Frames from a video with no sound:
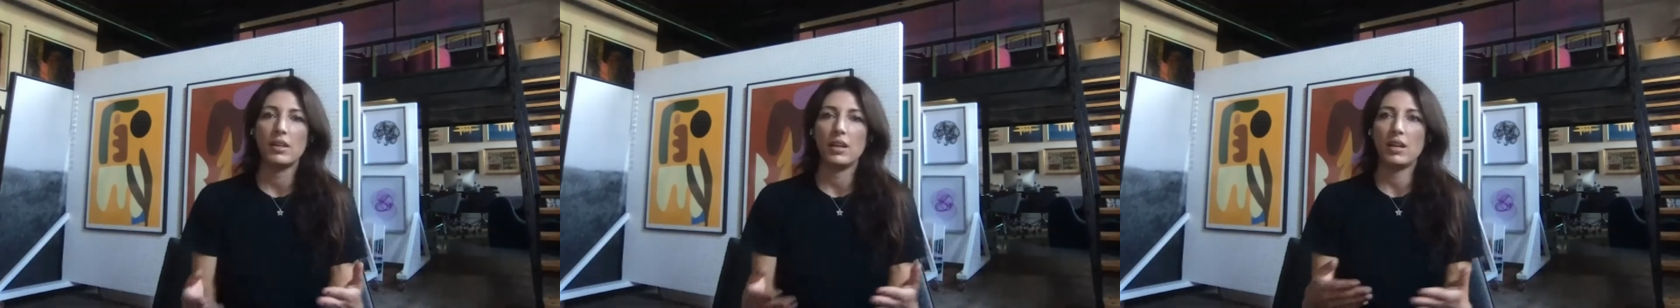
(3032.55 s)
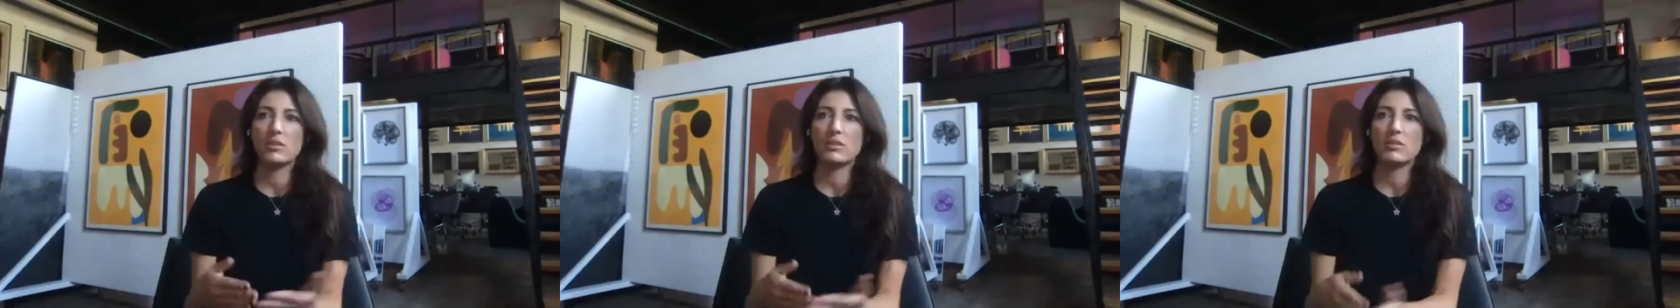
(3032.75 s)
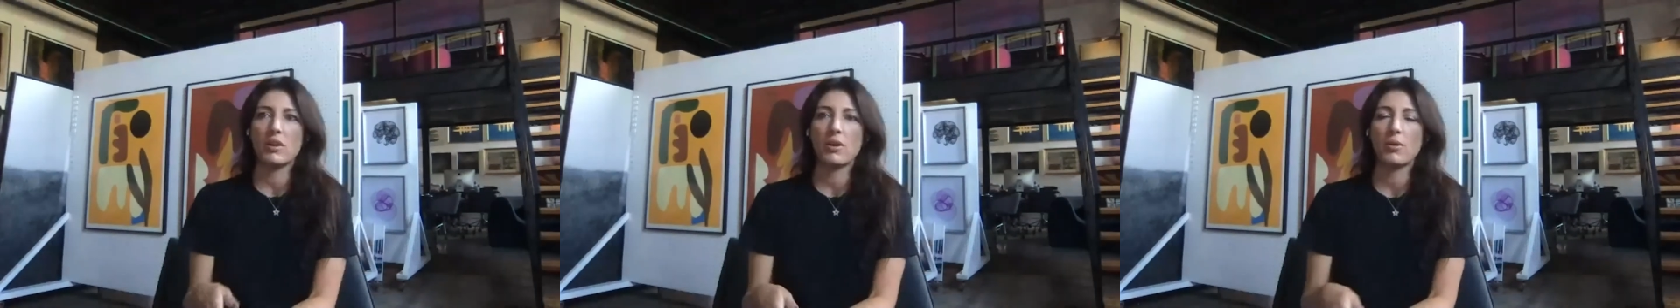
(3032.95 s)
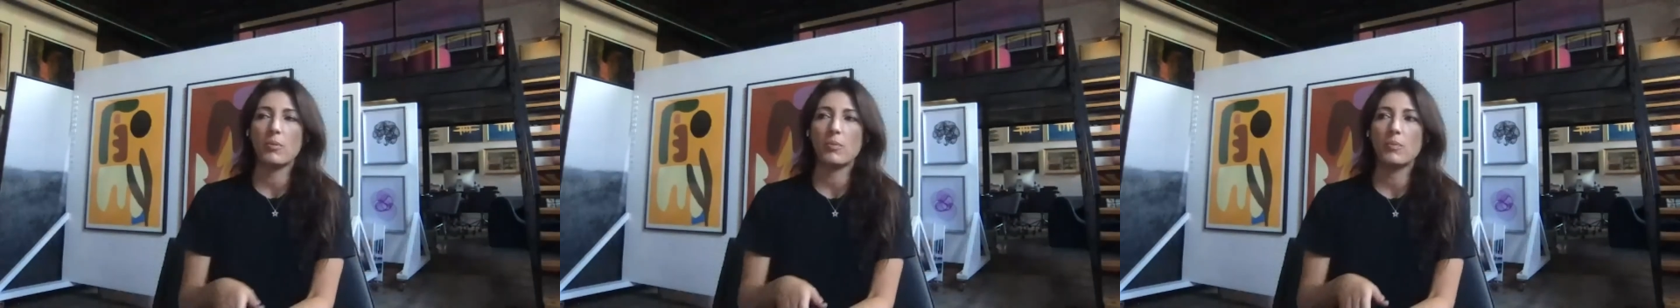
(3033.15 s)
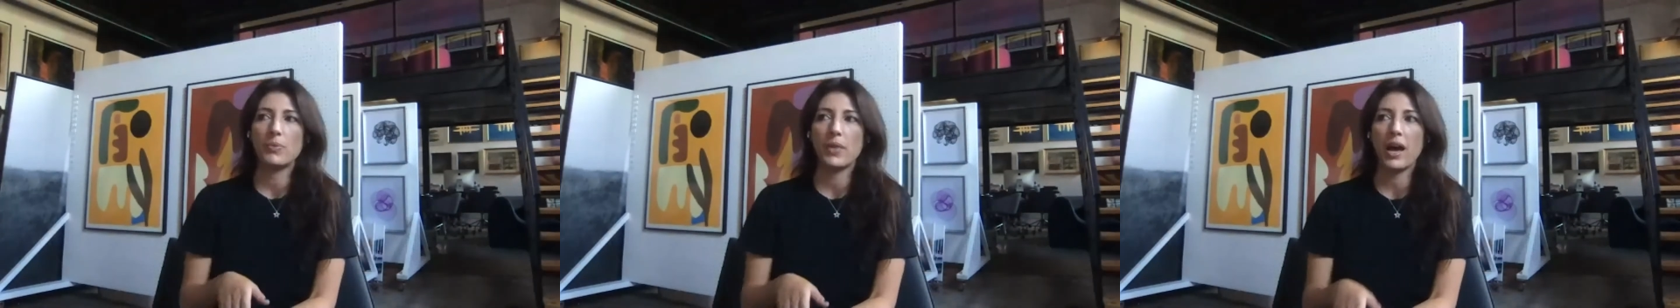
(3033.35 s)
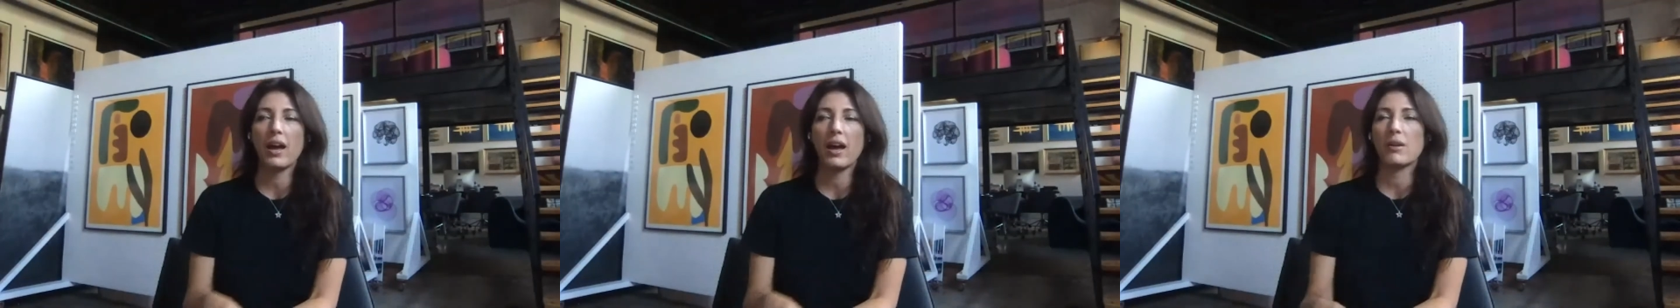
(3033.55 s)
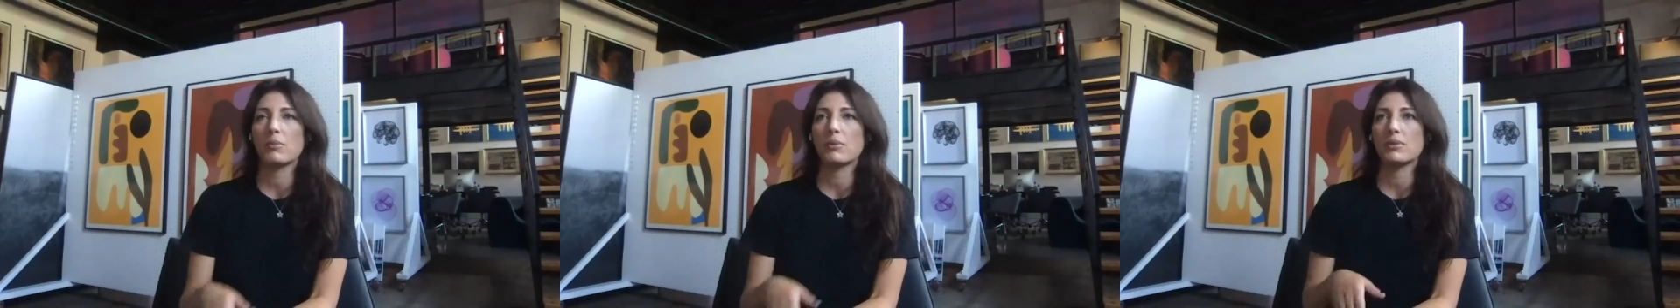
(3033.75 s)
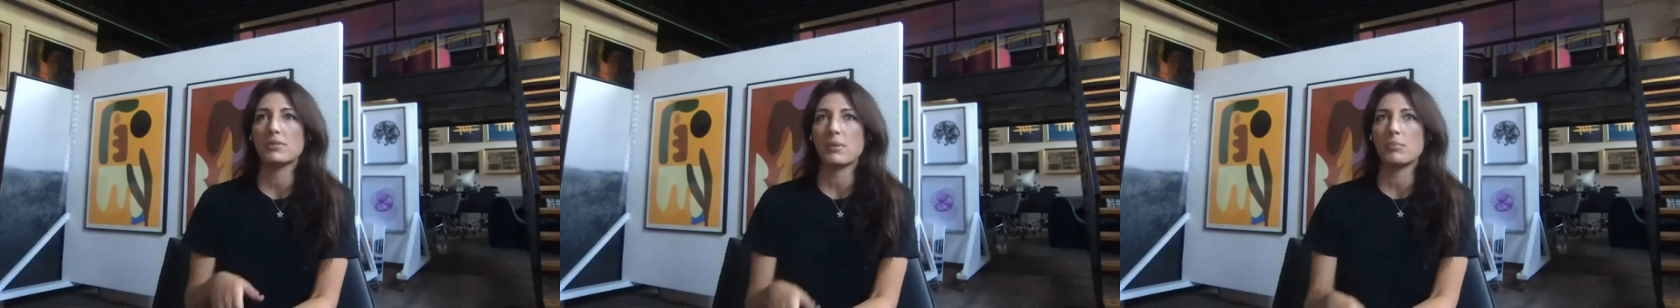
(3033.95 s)
And so that
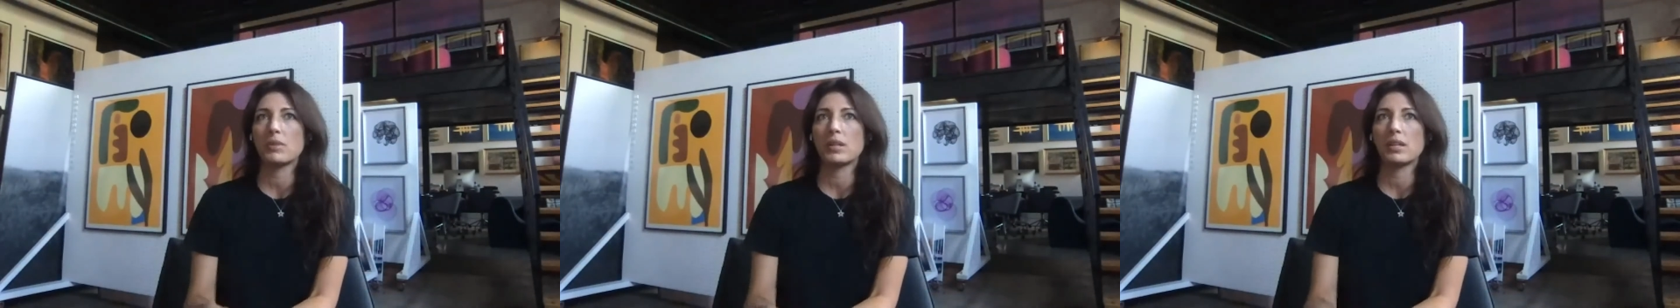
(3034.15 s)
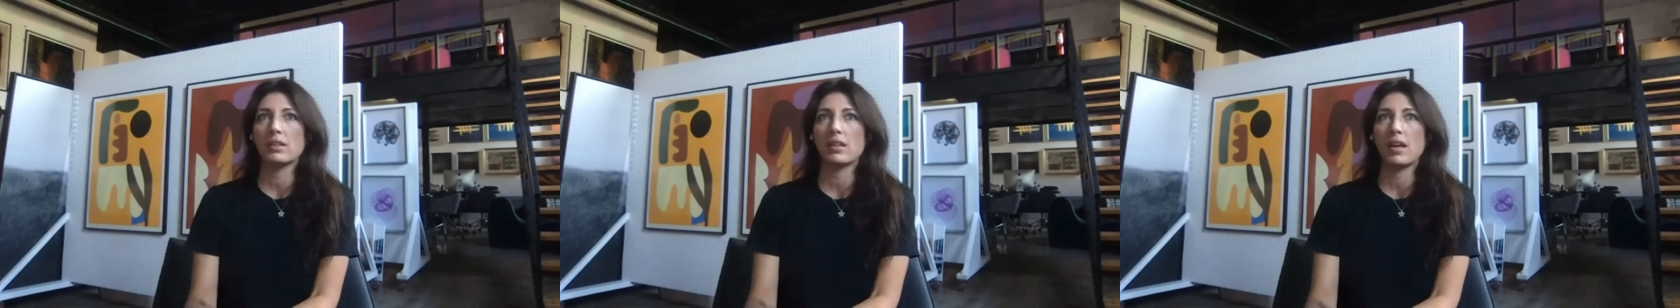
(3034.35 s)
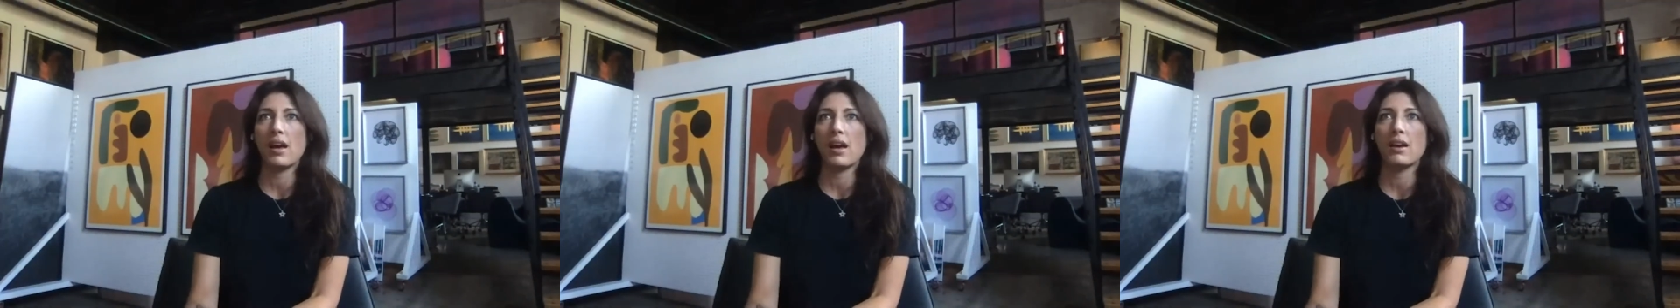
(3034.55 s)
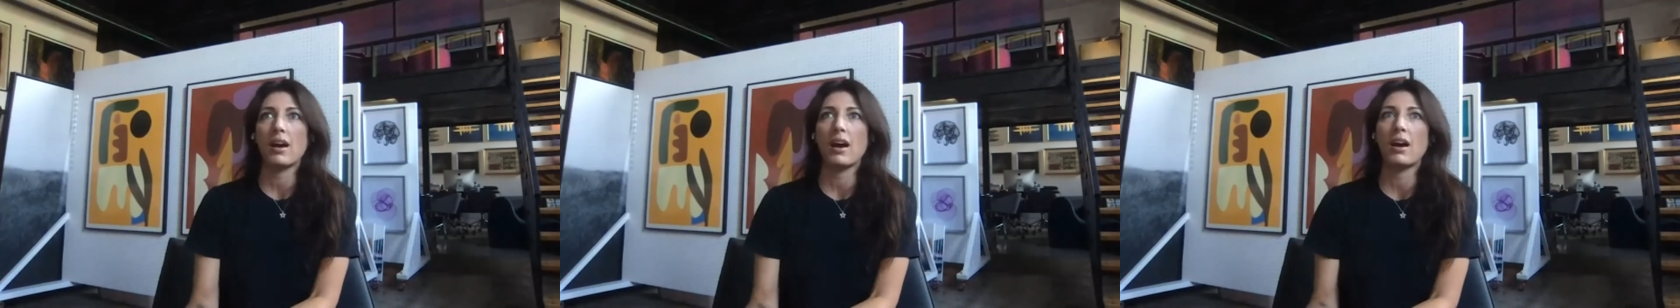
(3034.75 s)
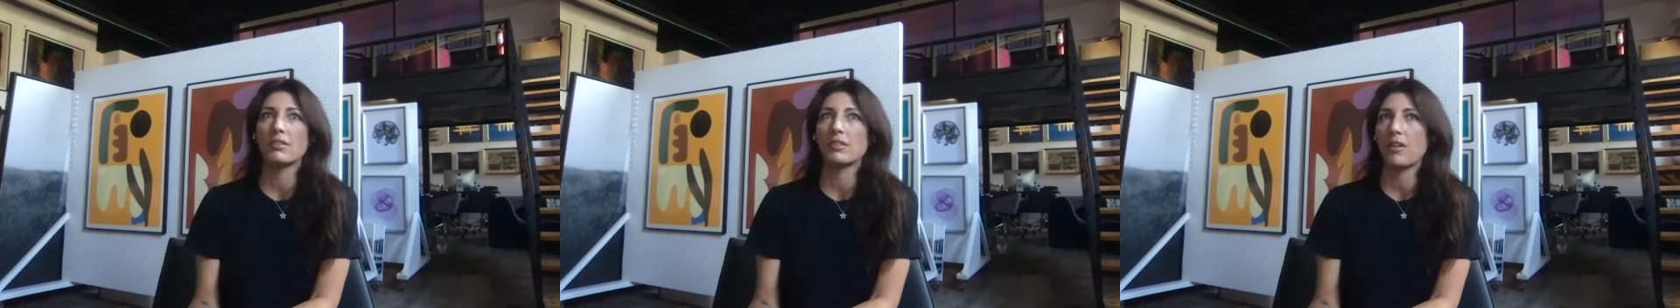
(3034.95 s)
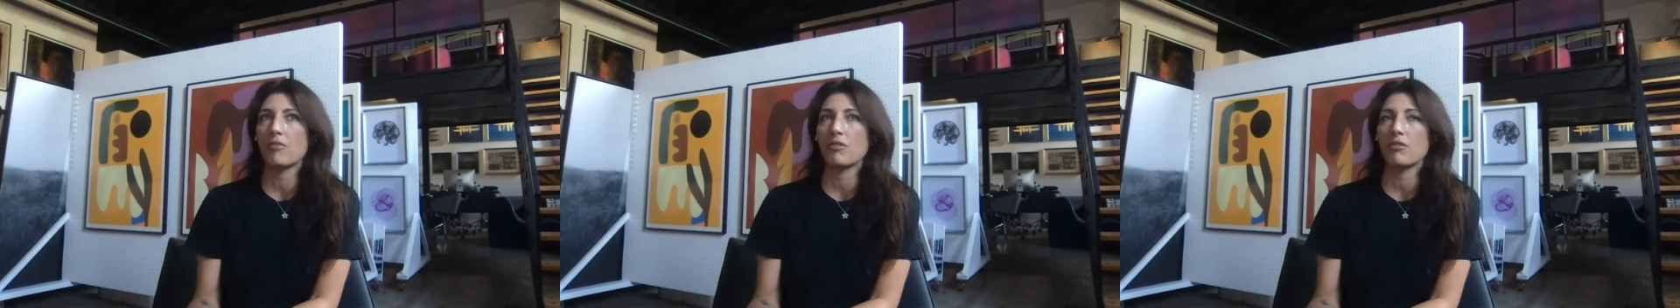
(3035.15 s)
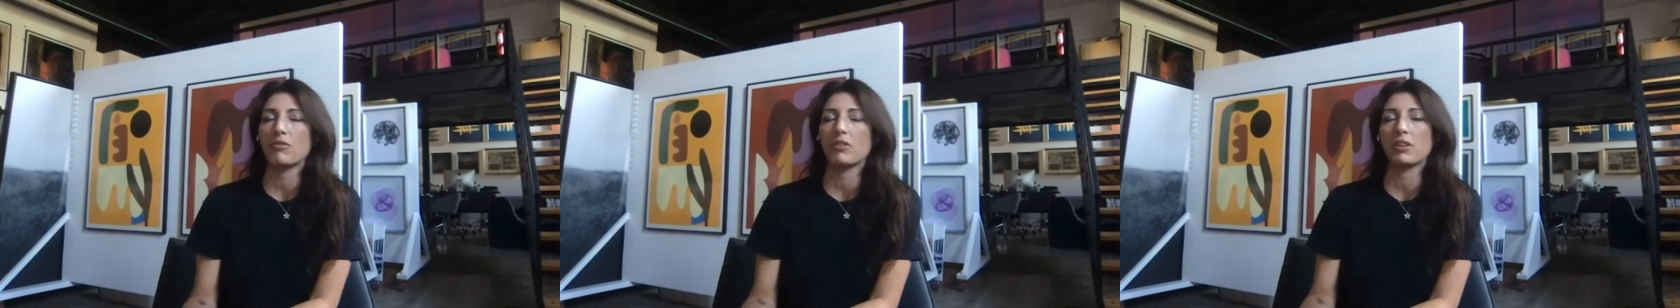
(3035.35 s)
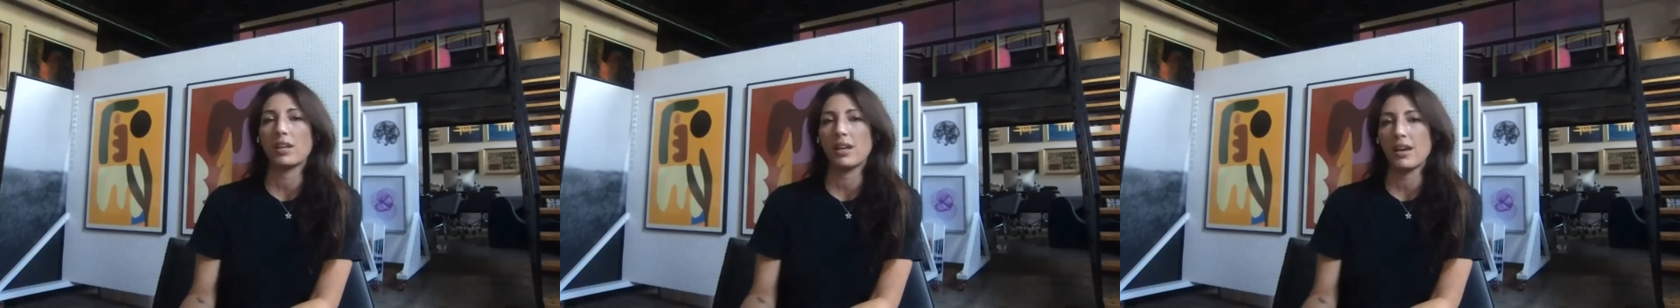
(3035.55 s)
was something that I'll never
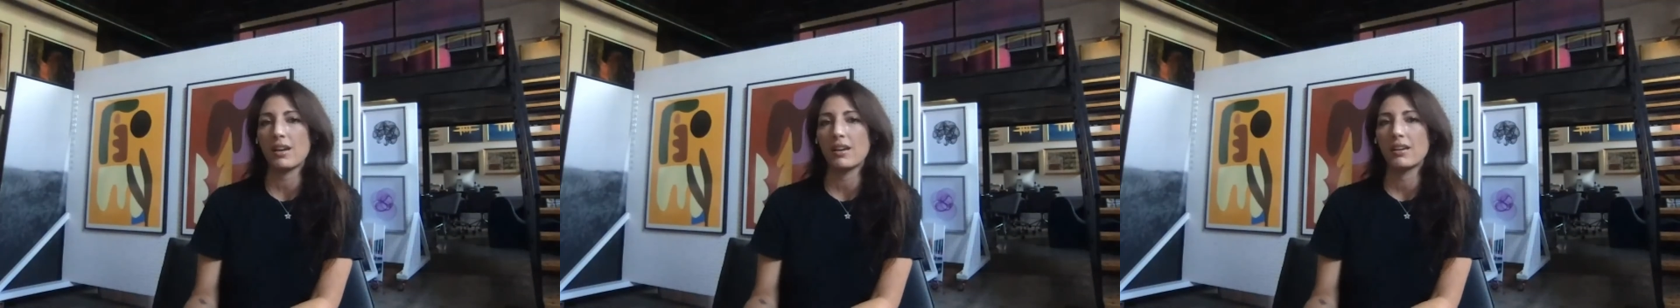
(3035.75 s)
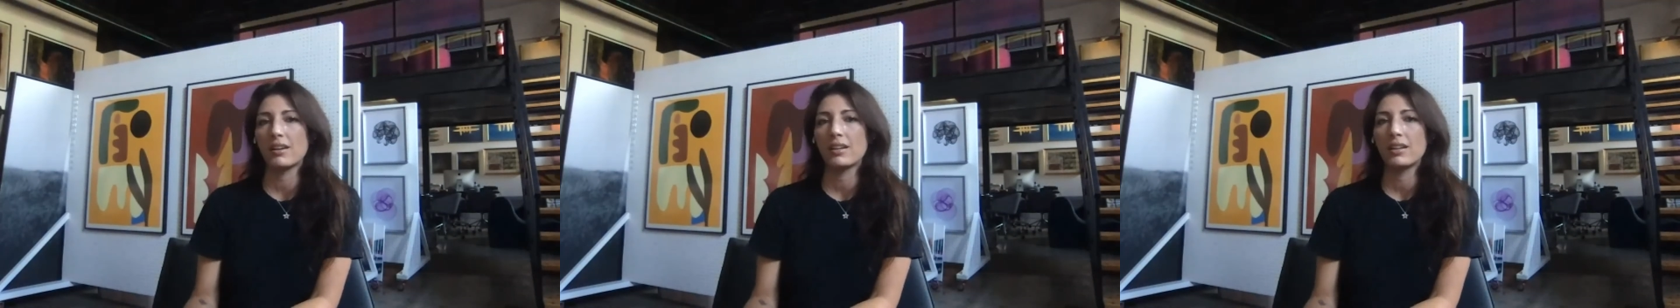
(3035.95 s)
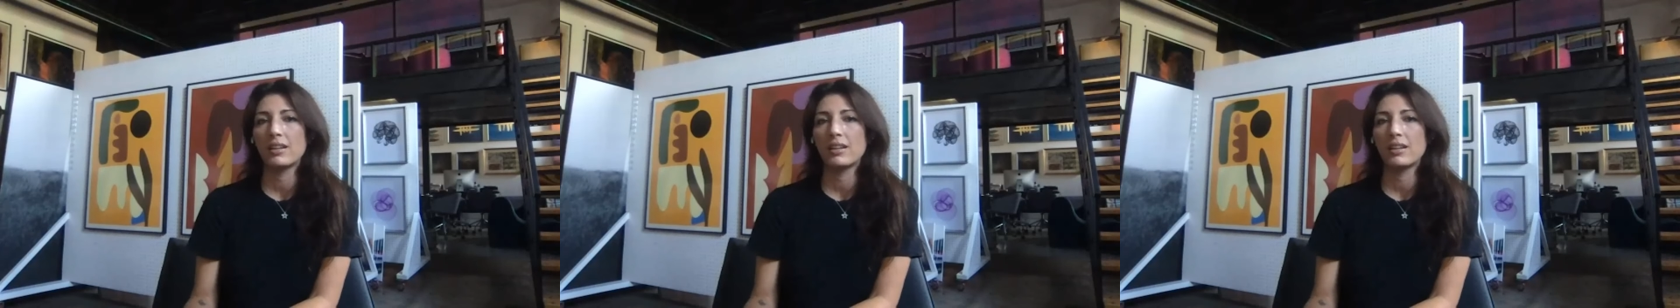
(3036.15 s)
forget.